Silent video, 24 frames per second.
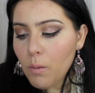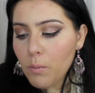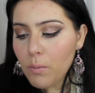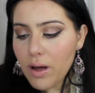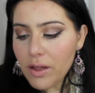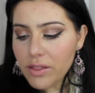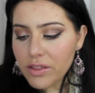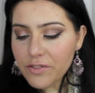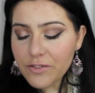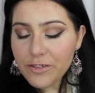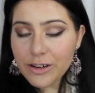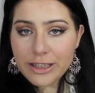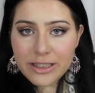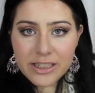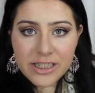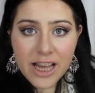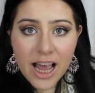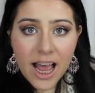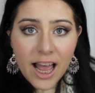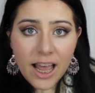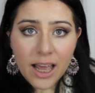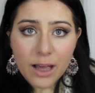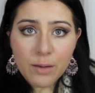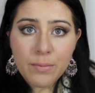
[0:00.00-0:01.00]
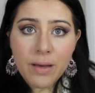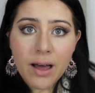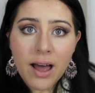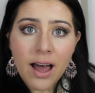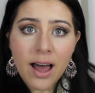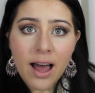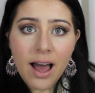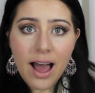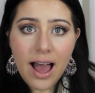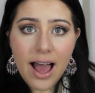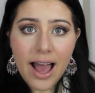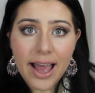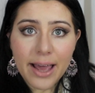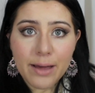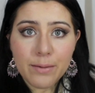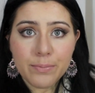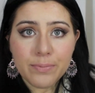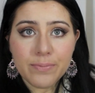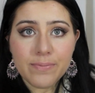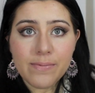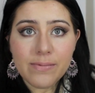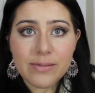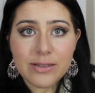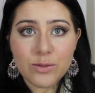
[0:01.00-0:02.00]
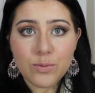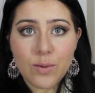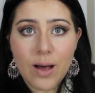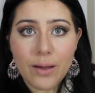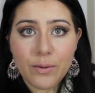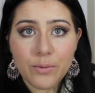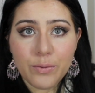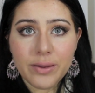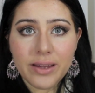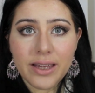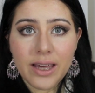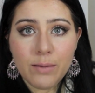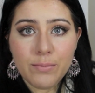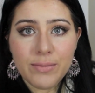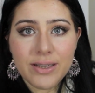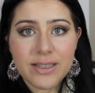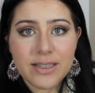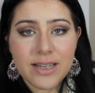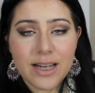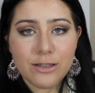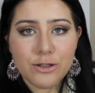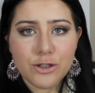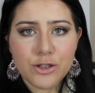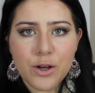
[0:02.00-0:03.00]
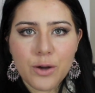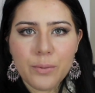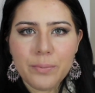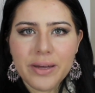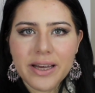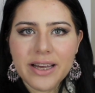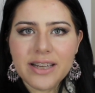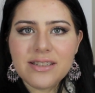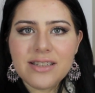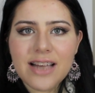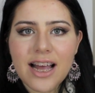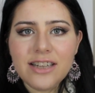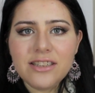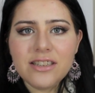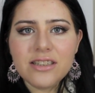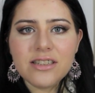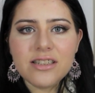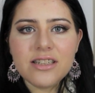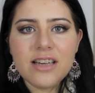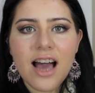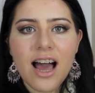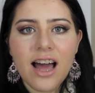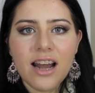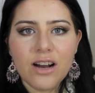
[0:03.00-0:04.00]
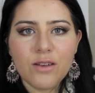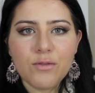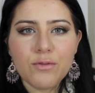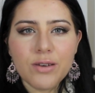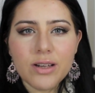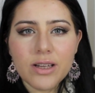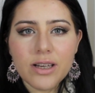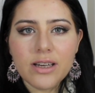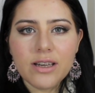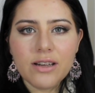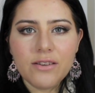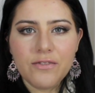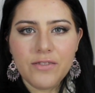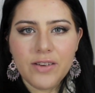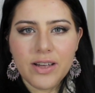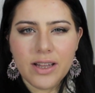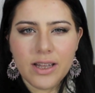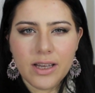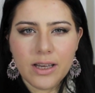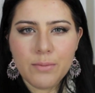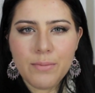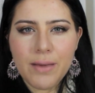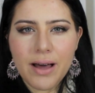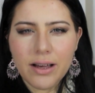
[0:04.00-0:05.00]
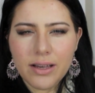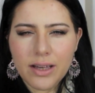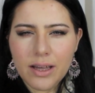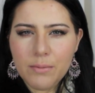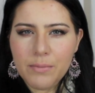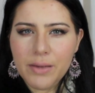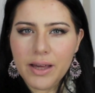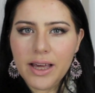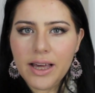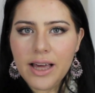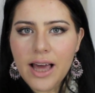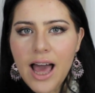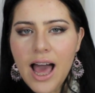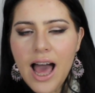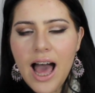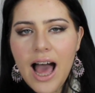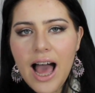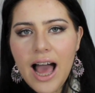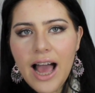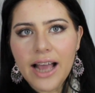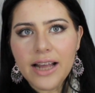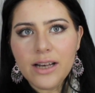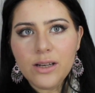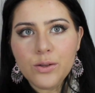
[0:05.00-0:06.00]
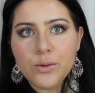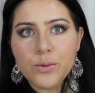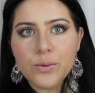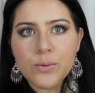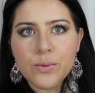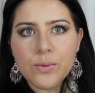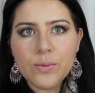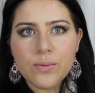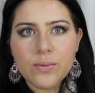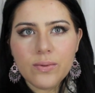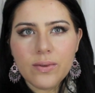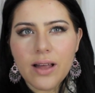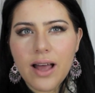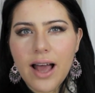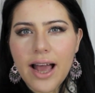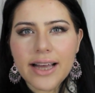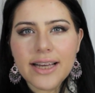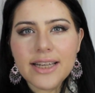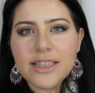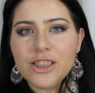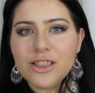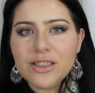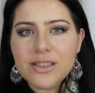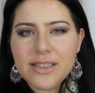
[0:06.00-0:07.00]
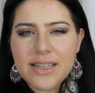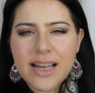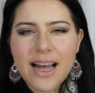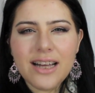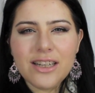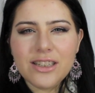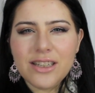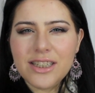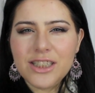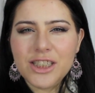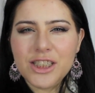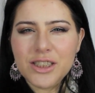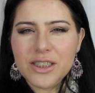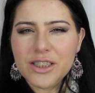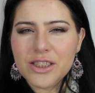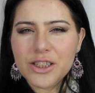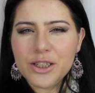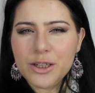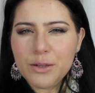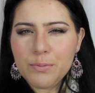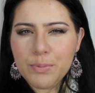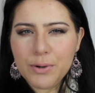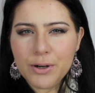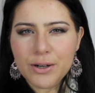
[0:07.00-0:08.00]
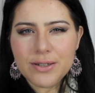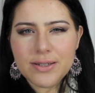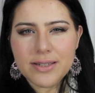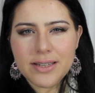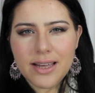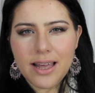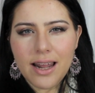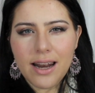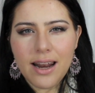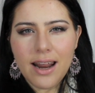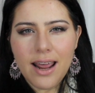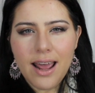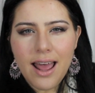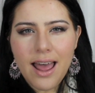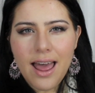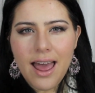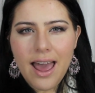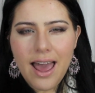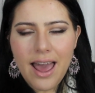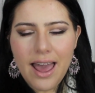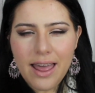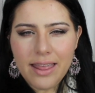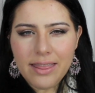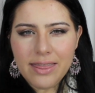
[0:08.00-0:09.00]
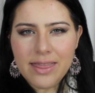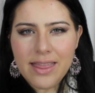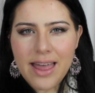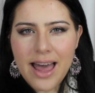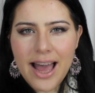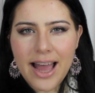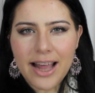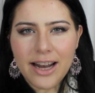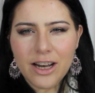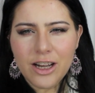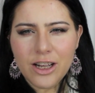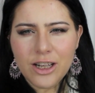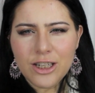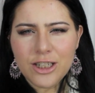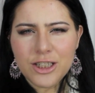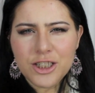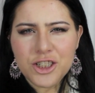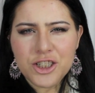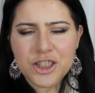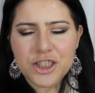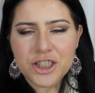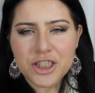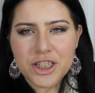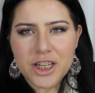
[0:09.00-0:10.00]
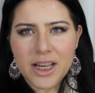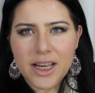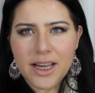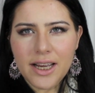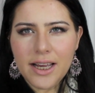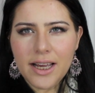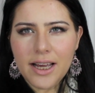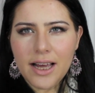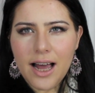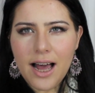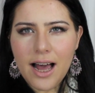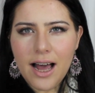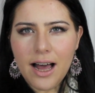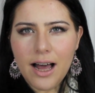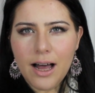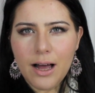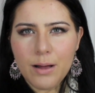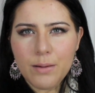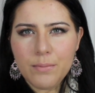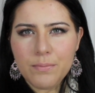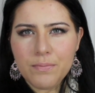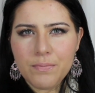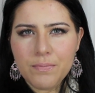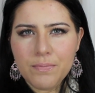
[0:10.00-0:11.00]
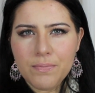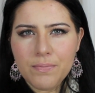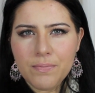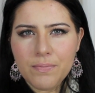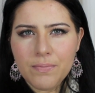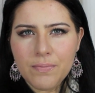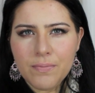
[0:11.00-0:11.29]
Well, the first time I swapped with Kimmy Said So because I just got a really good feeling about Kimmy. I can just tell that she's a good person and that she, you know,